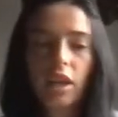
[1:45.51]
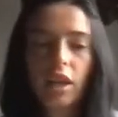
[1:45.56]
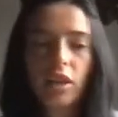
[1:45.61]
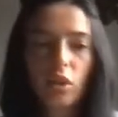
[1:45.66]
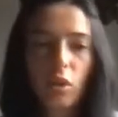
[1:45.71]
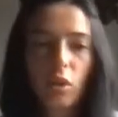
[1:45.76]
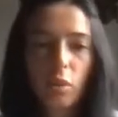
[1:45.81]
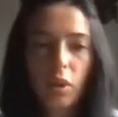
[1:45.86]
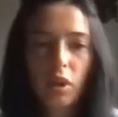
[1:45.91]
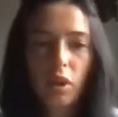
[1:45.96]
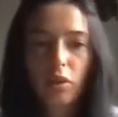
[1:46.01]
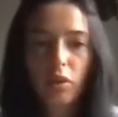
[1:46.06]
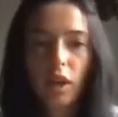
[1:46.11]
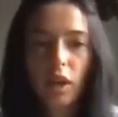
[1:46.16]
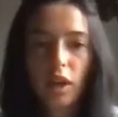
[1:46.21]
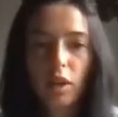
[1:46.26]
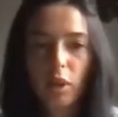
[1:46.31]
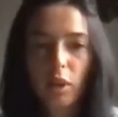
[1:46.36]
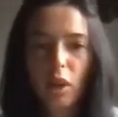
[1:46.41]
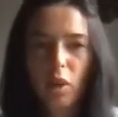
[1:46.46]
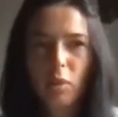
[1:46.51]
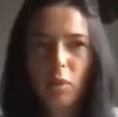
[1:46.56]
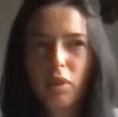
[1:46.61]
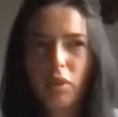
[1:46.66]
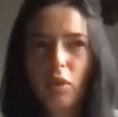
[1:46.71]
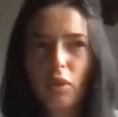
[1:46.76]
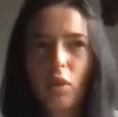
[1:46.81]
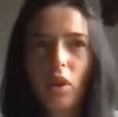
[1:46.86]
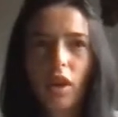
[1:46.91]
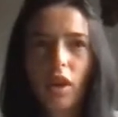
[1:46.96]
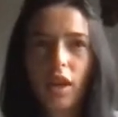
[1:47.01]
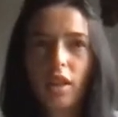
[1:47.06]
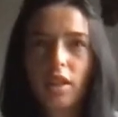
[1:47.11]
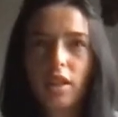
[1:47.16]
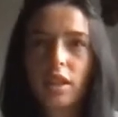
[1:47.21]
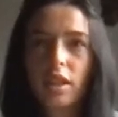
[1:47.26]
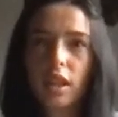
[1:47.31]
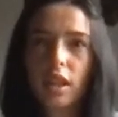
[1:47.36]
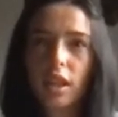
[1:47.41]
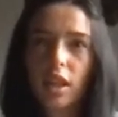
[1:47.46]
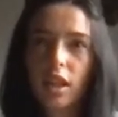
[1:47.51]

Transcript: like, don't be afraid to pick up the phone. And